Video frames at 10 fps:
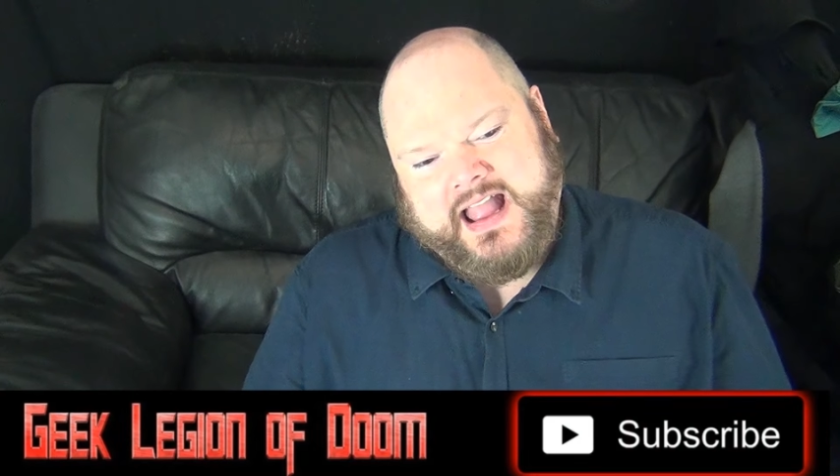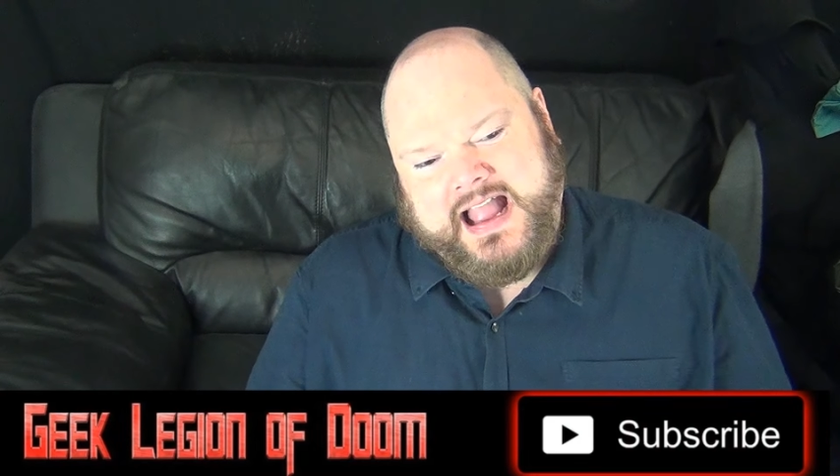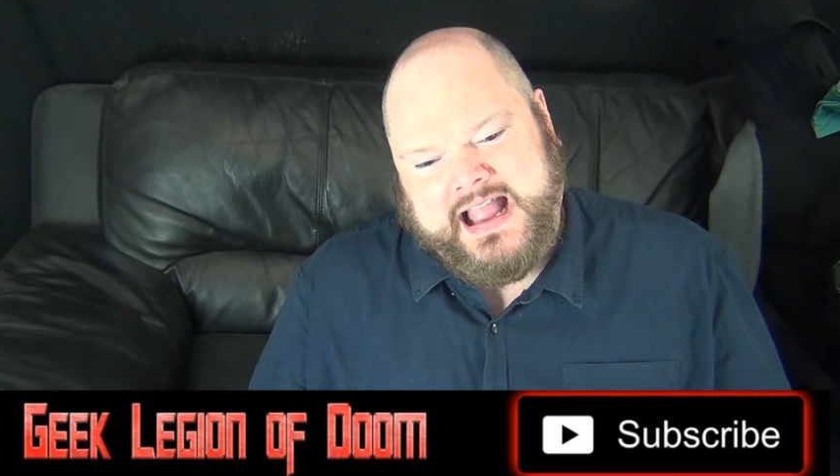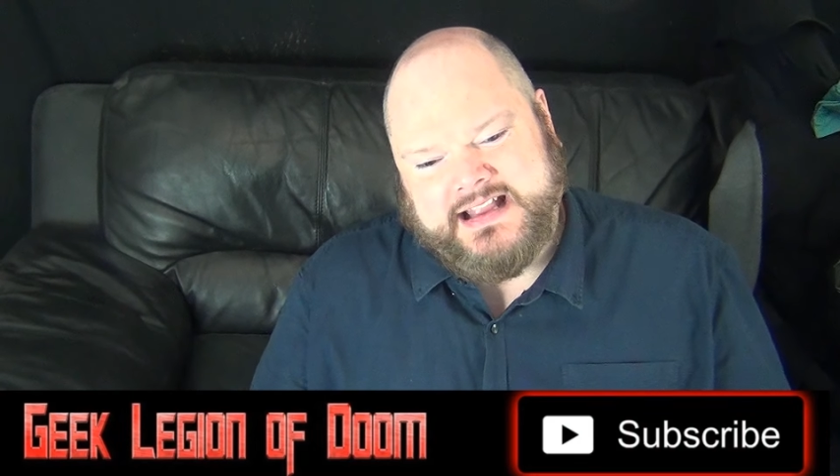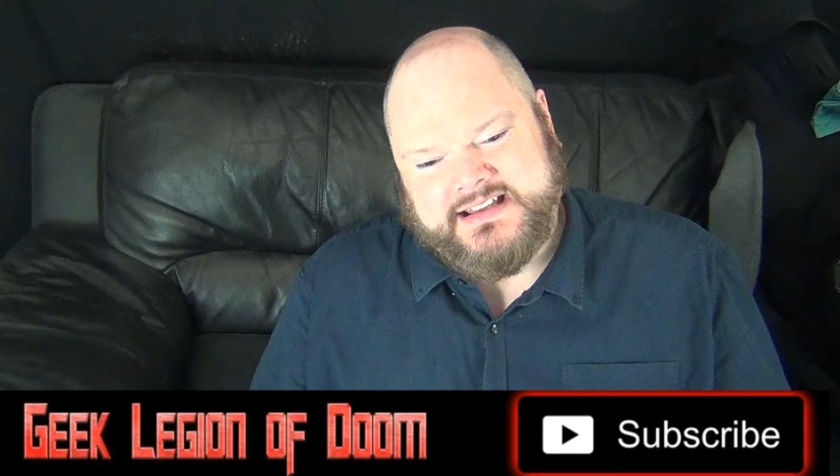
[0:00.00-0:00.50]

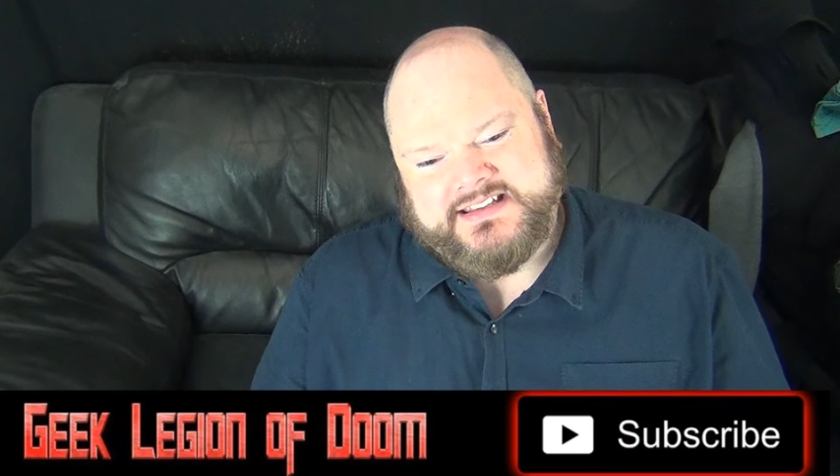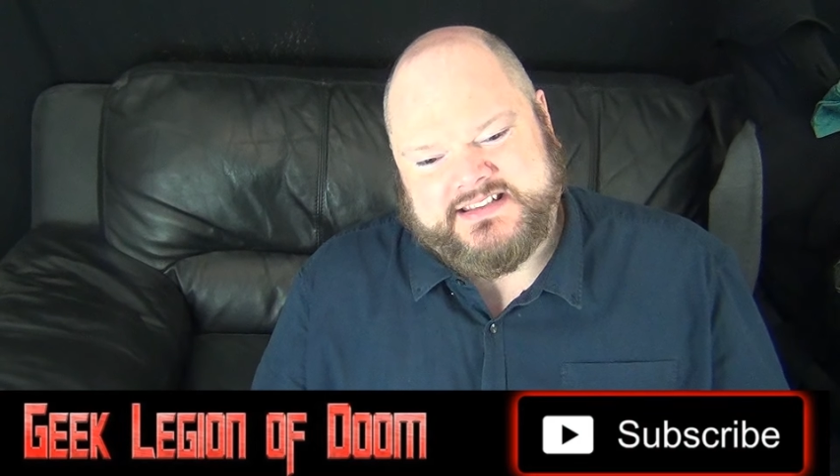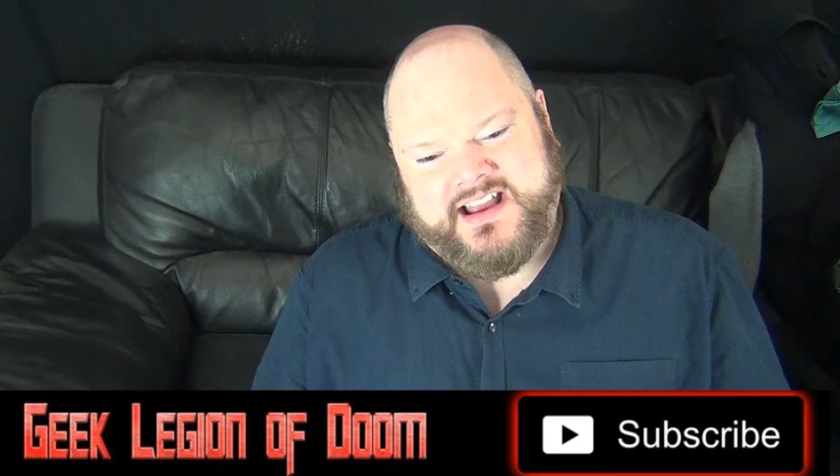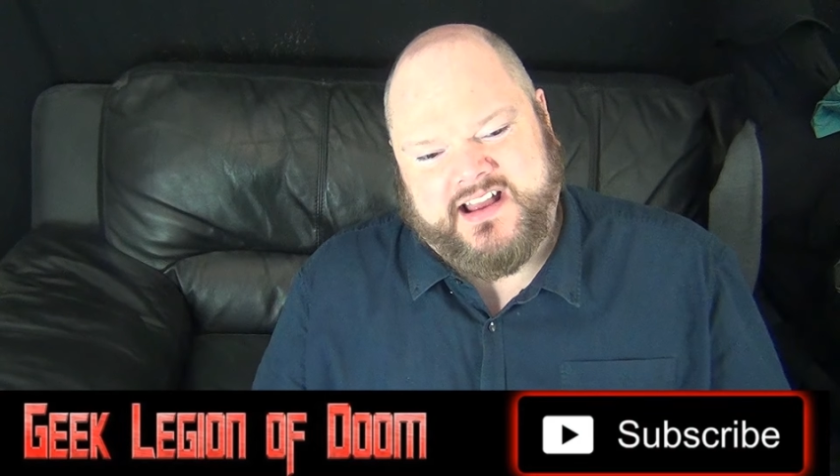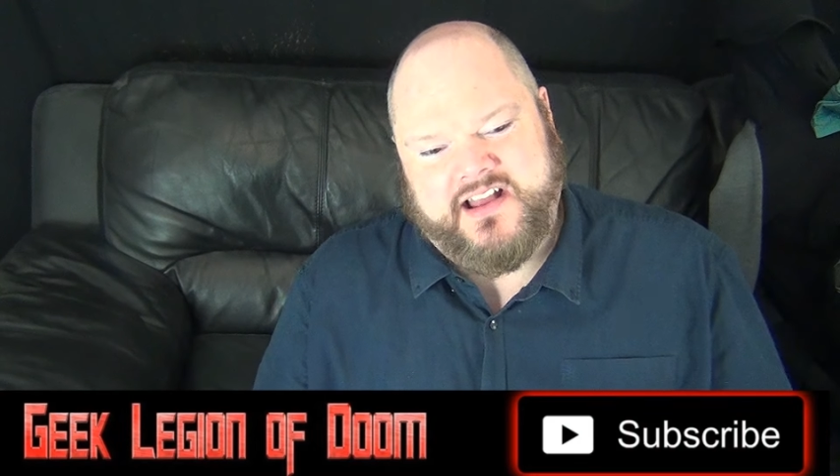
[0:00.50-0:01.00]
And
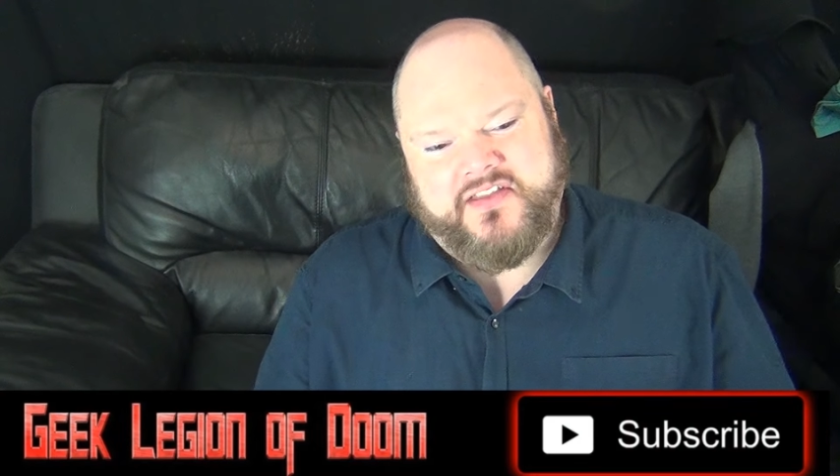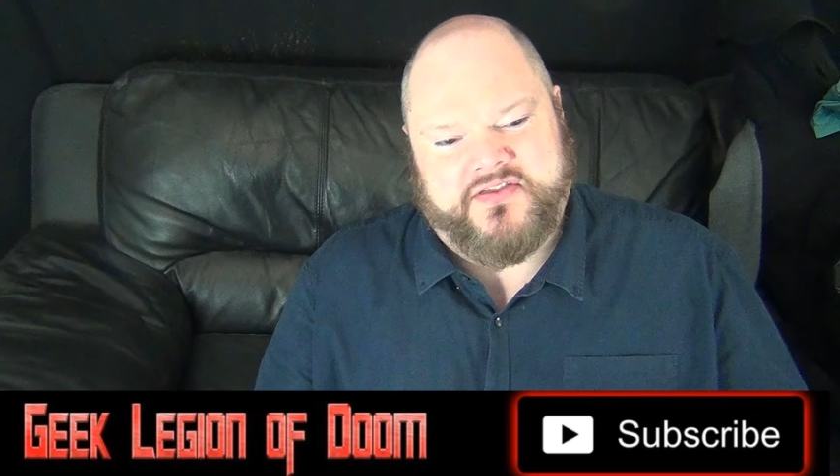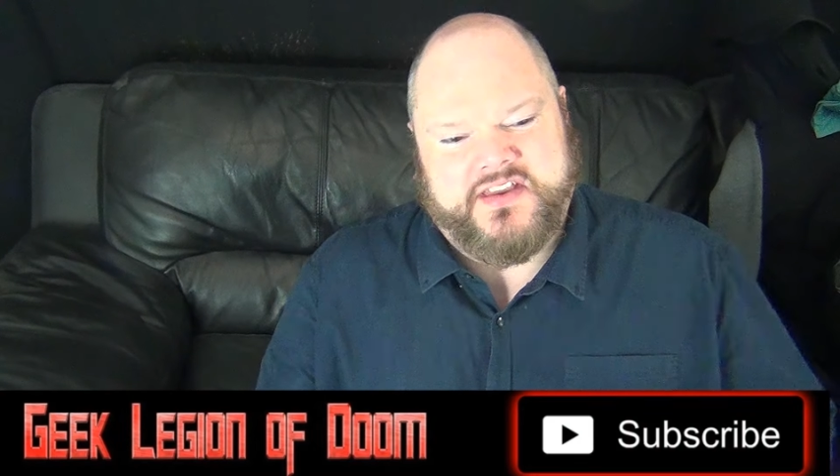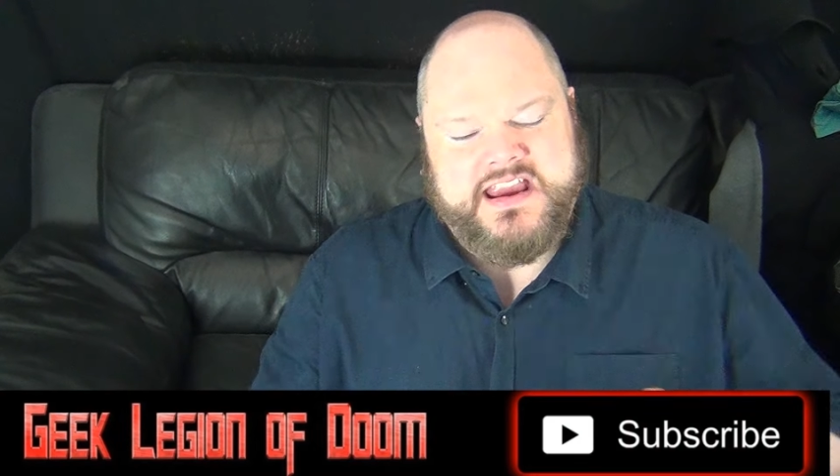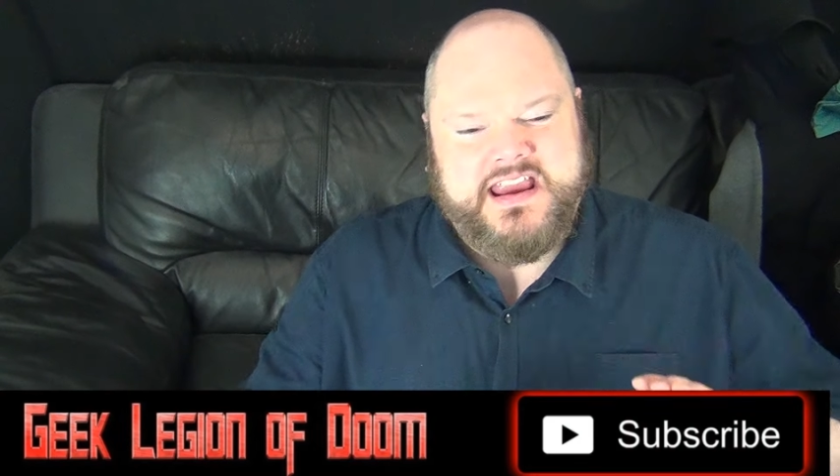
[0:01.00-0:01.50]

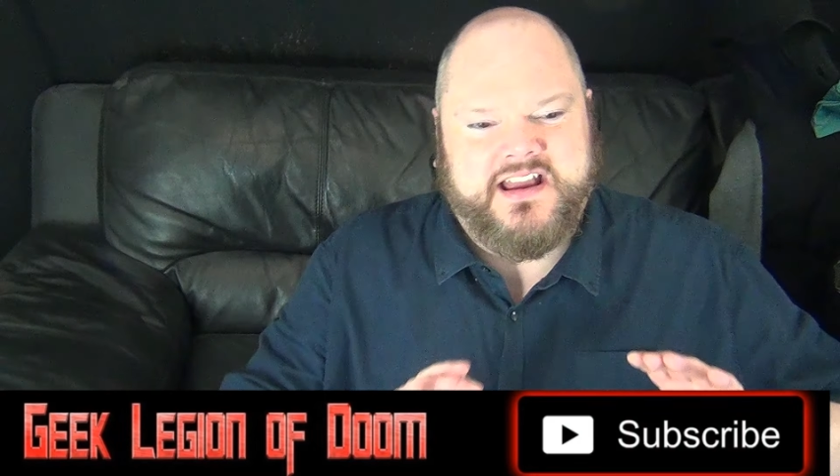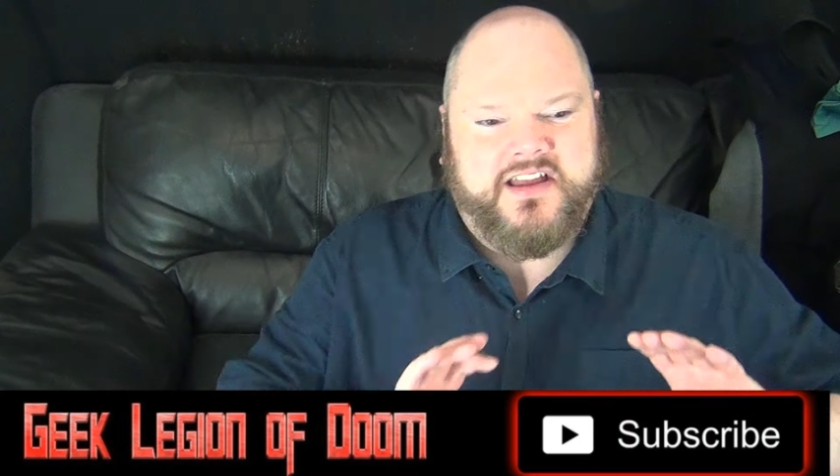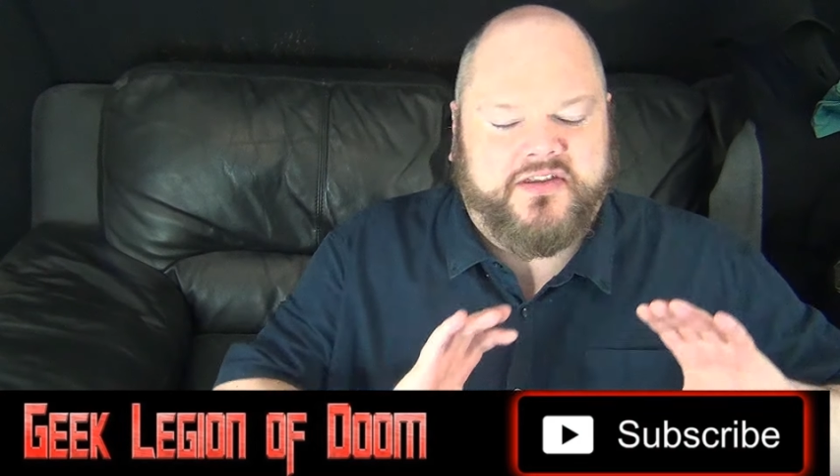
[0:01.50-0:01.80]
The,